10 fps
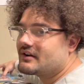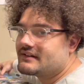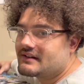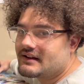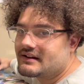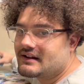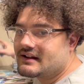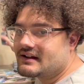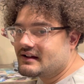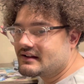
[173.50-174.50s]
outside
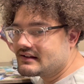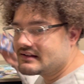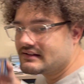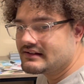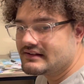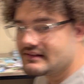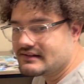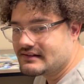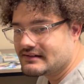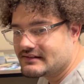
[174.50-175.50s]
uh, oh,
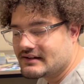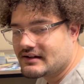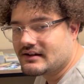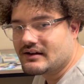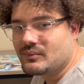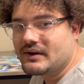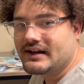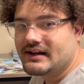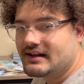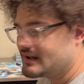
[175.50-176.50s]
yeah. did a, a,
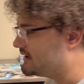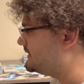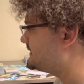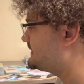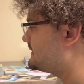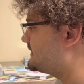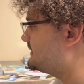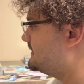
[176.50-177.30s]
180 and it's uh,